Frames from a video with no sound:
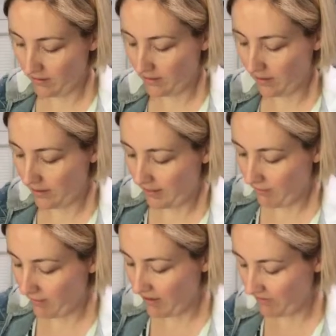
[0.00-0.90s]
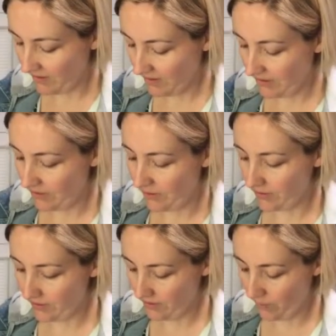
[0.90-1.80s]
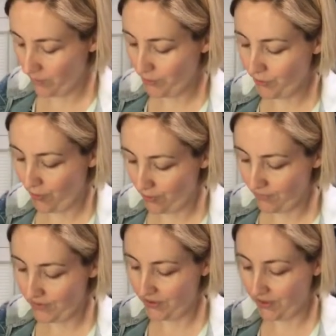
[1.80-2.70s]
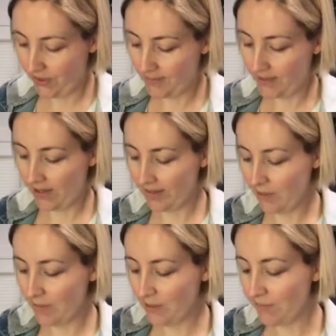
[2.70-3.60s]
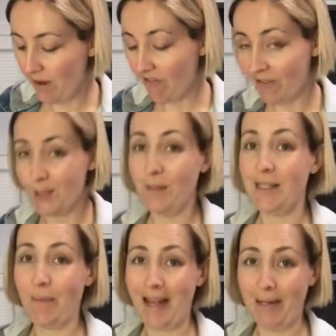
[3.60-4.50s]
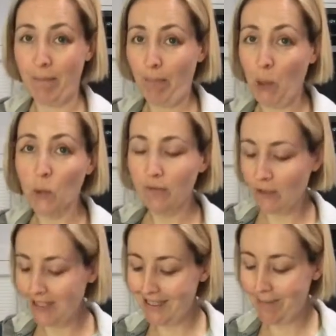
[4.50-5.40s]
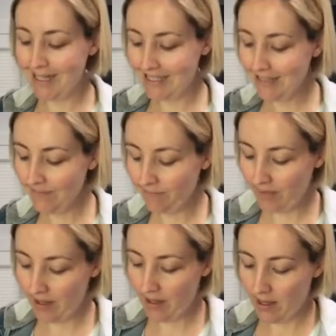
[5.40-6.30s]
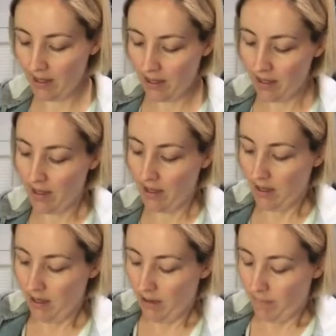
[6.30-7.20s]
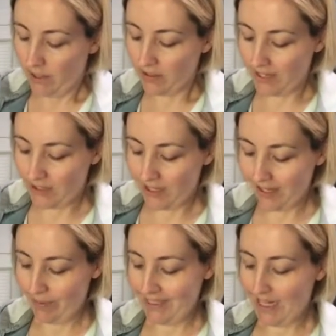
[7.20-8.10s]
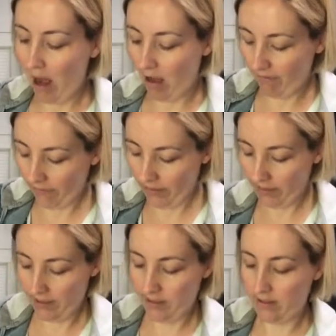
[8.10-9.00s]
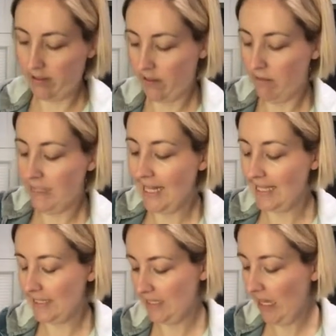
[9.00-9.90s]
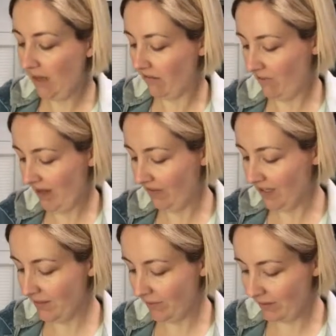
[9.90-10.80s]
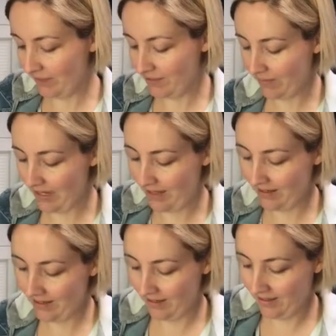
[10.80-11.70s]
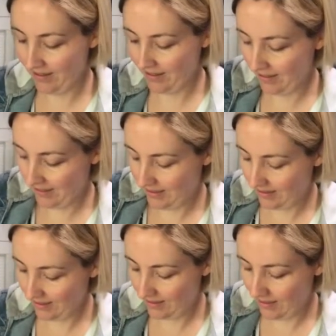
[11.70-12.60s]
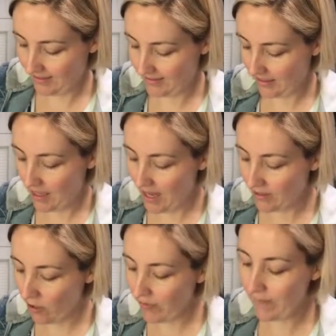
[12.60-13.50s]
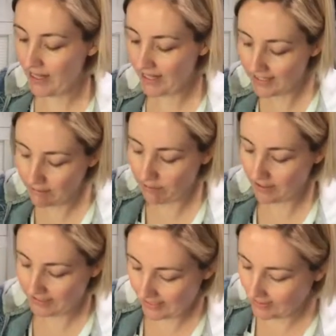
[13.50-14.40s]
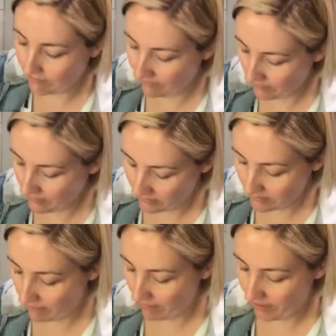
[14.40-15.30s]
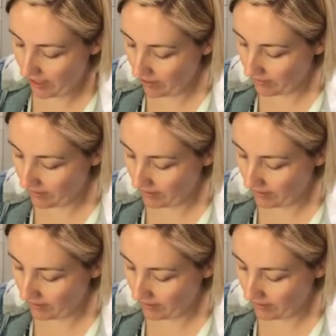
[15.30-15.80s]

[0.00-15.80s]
So the thing with muffins is you do not want to over stir them. So that's why most muffin recipes are made in a bowl, not in a mixer, because they do get a bit tough. And no one likes a tough muffin. We want them to be nice and light. Not, I mean, these are pretty dense muffins because they're made with almond